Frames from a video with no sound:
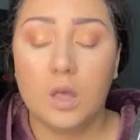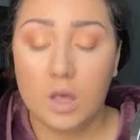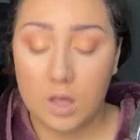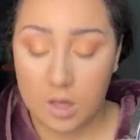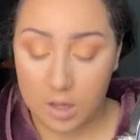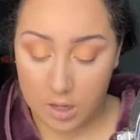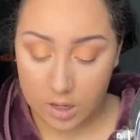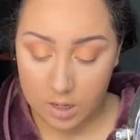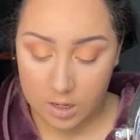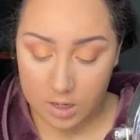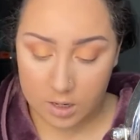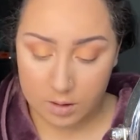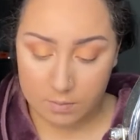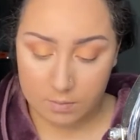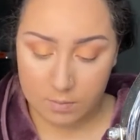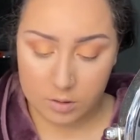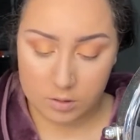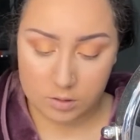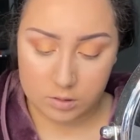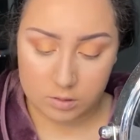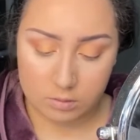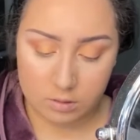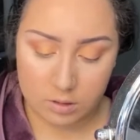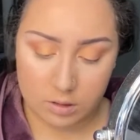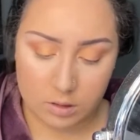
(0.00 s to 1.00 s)
And I'm
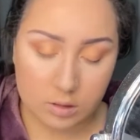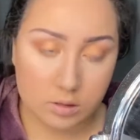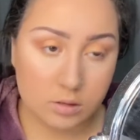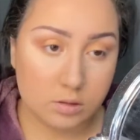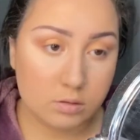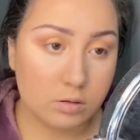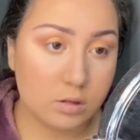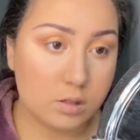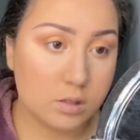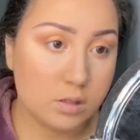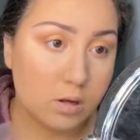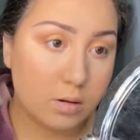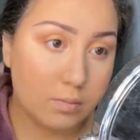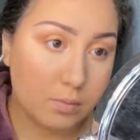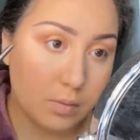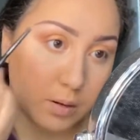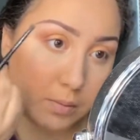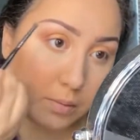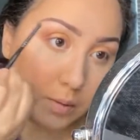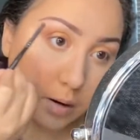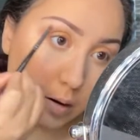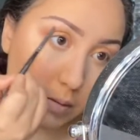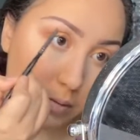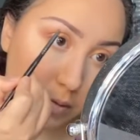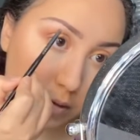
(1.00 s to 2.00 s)
also gonna do this on my
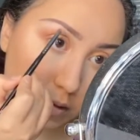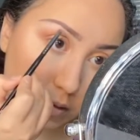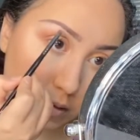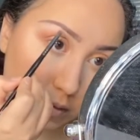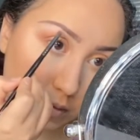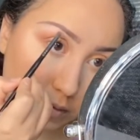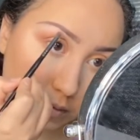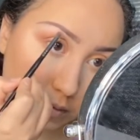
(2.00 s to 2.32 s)
brow bone.